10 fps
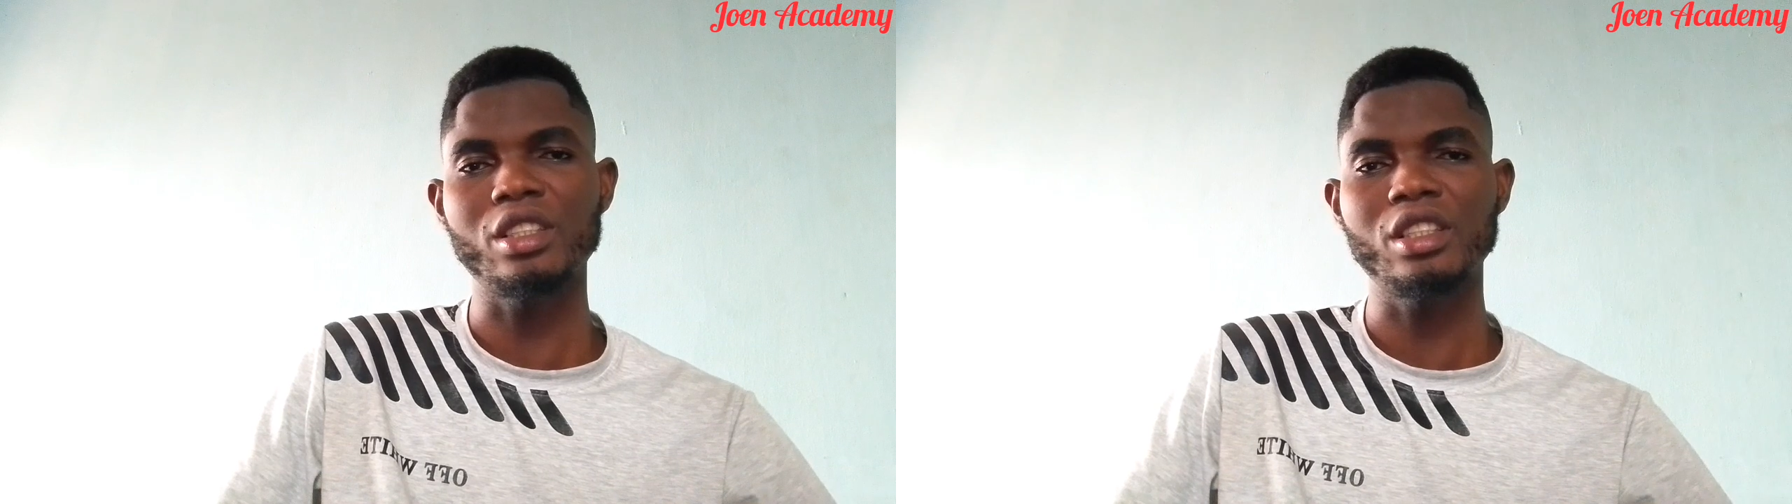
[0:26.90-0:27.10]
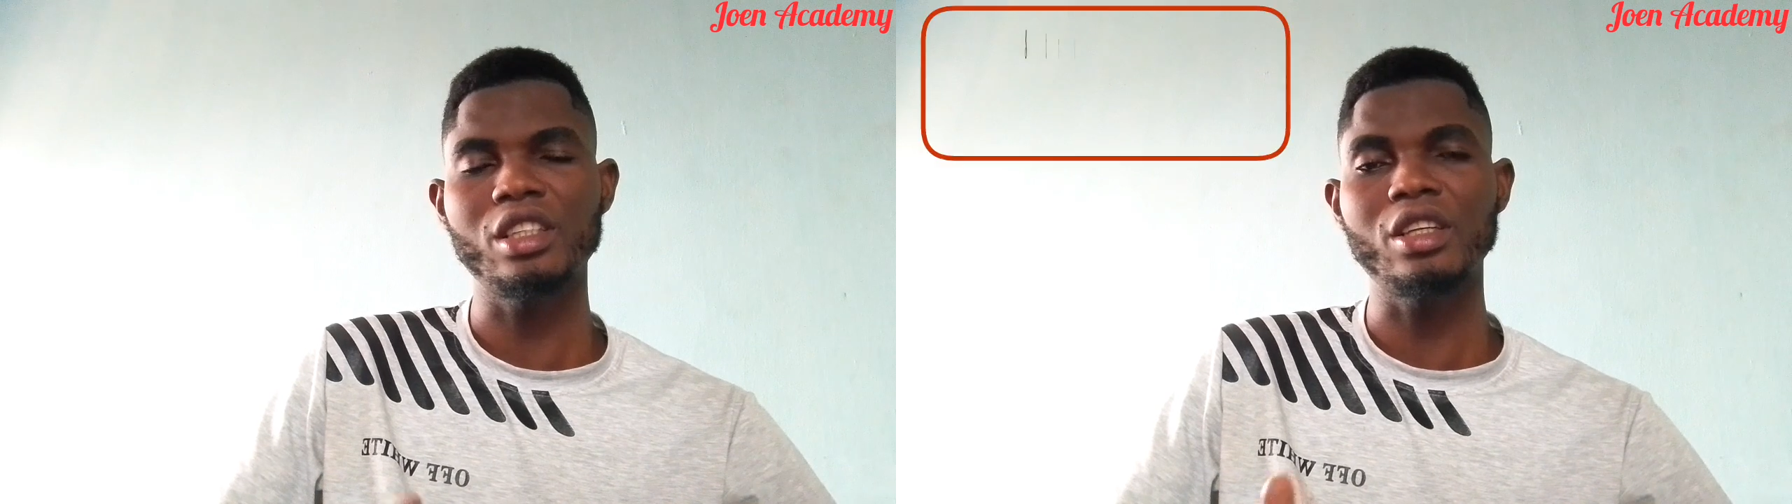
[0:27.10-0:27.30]

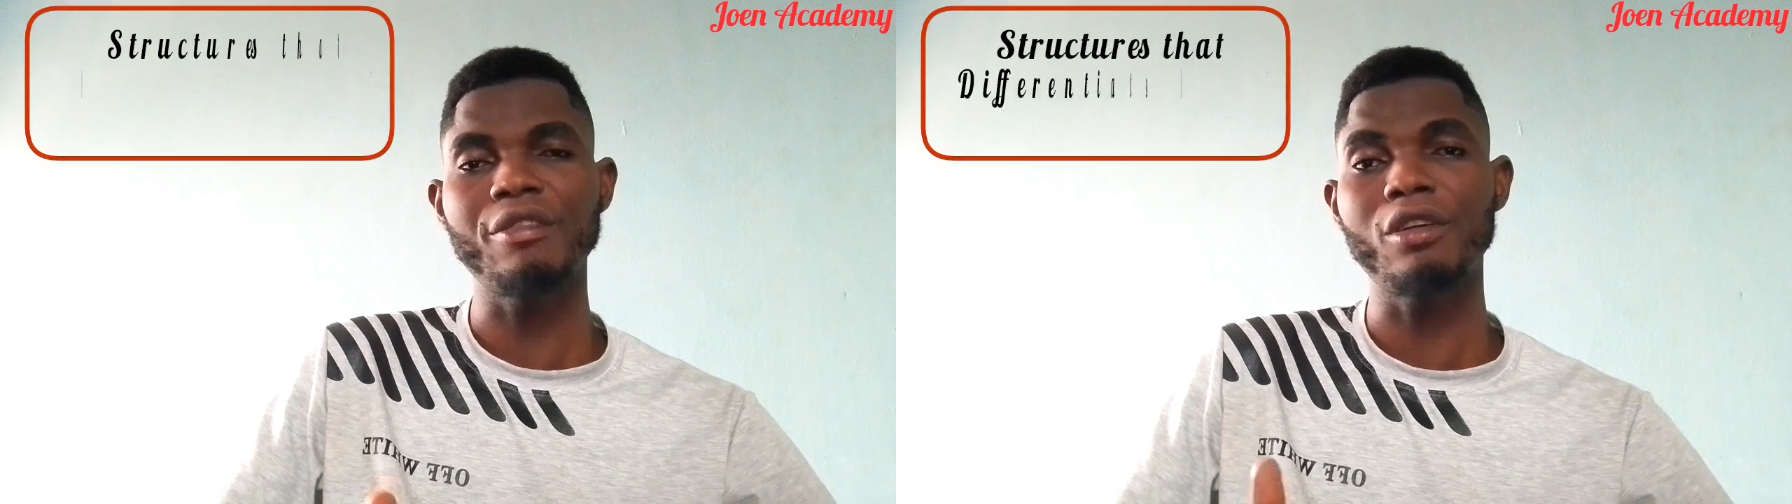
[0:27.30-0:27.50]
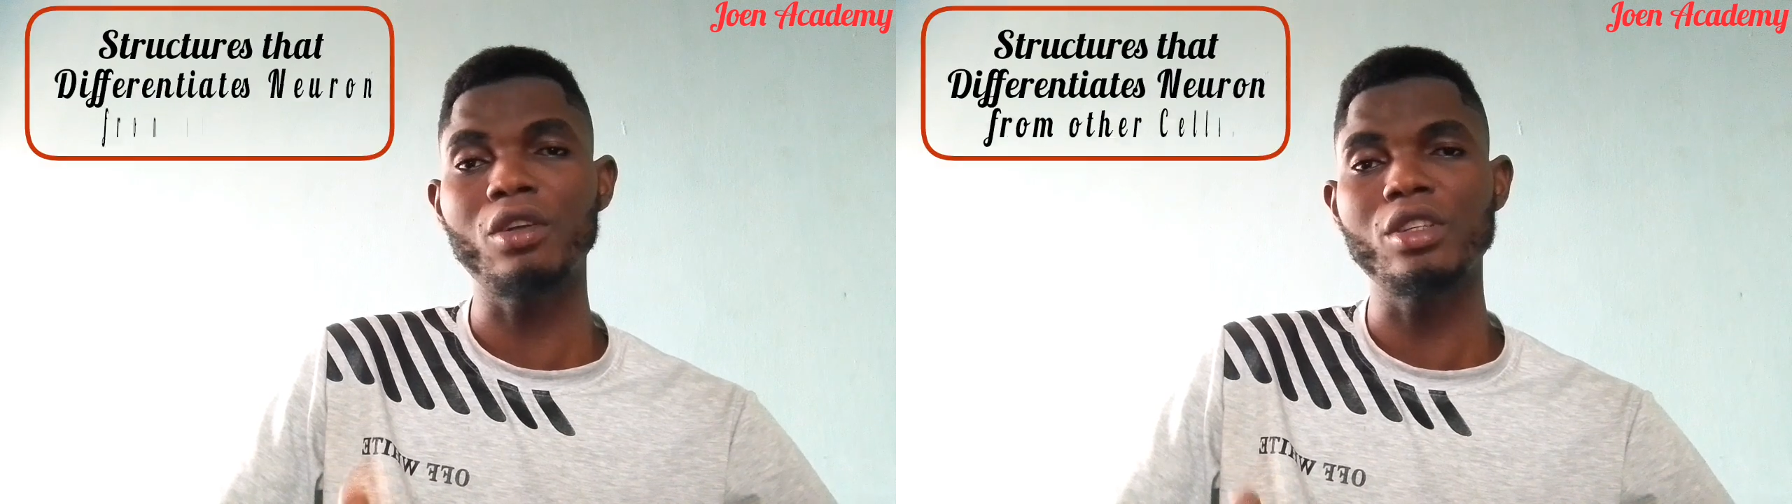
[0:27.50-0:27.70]
in the
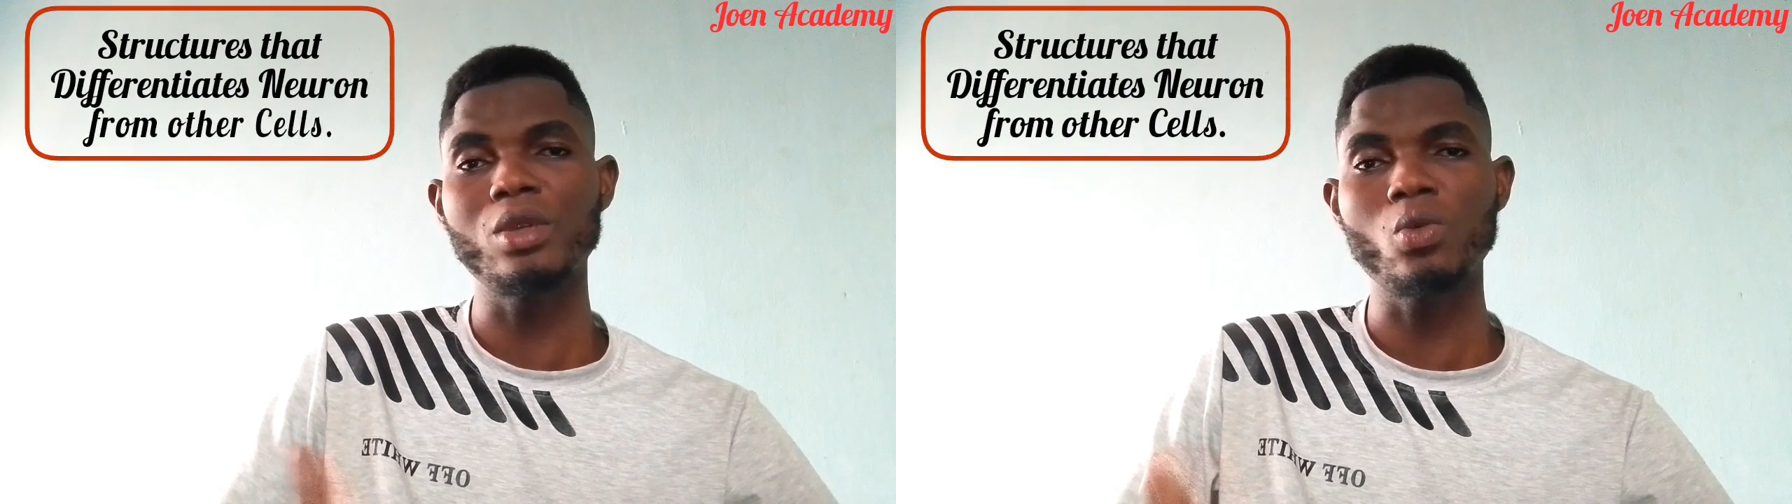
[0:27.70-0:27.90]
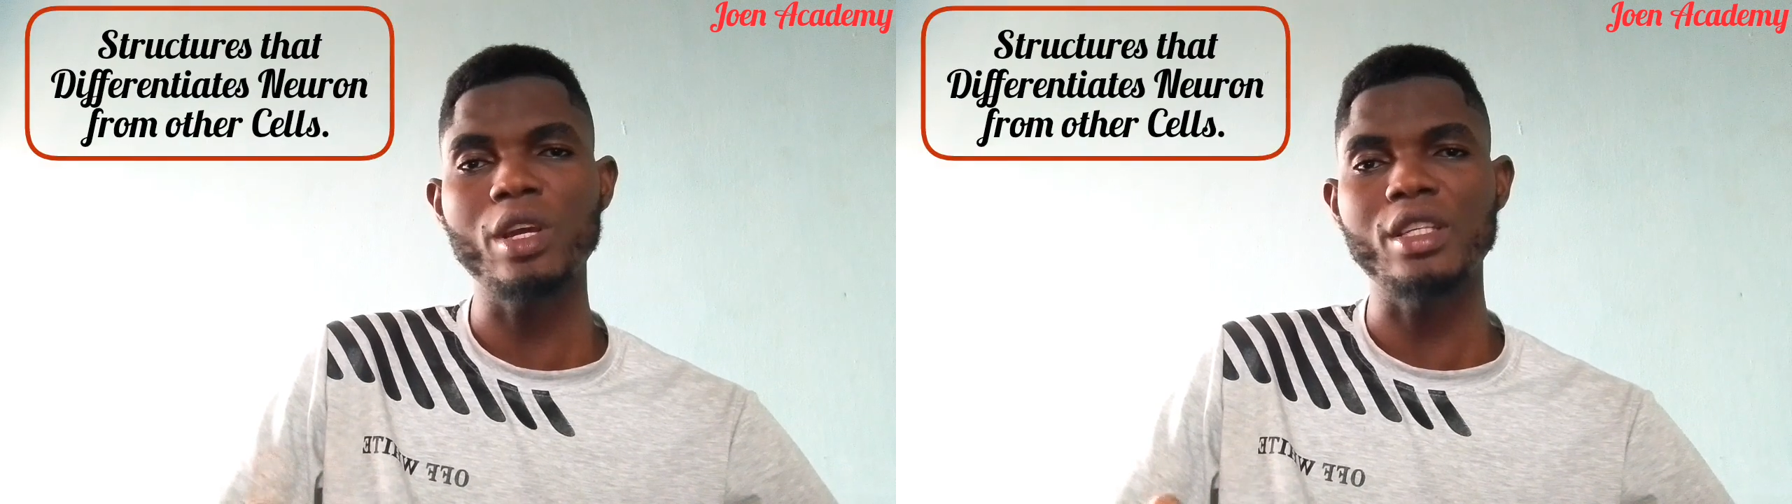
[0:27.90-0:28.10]

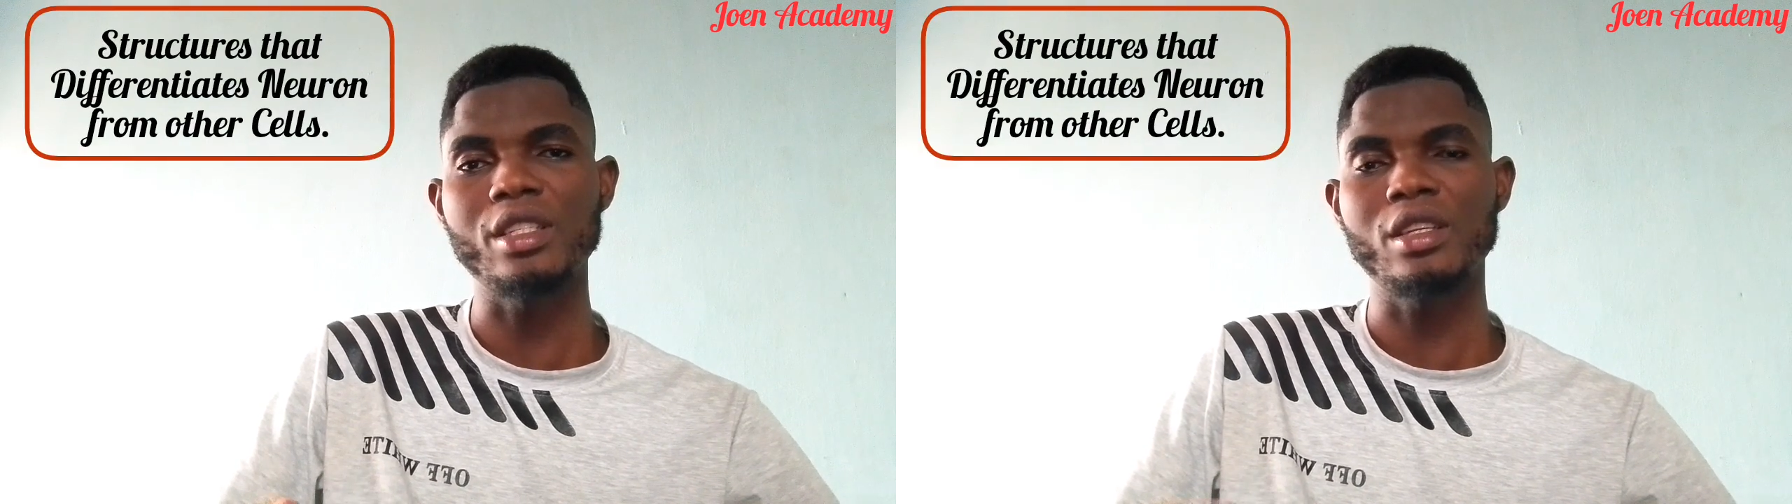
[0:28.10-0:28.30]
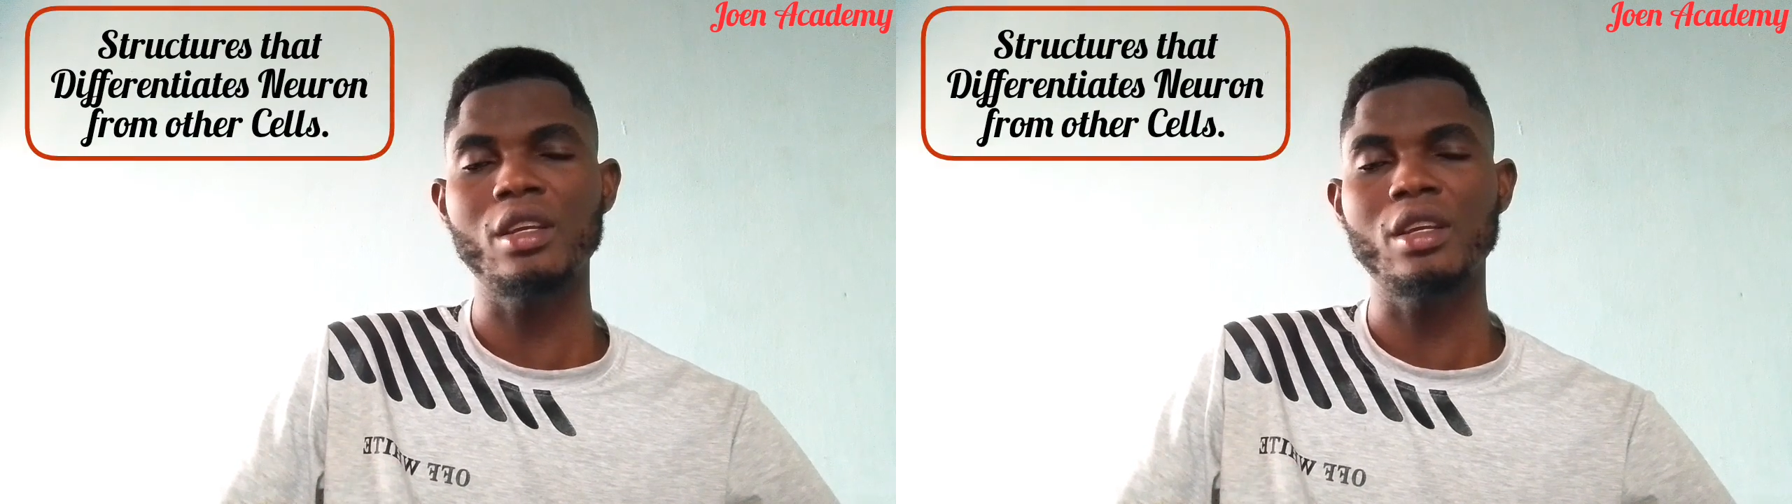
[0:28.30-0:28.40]
following ways.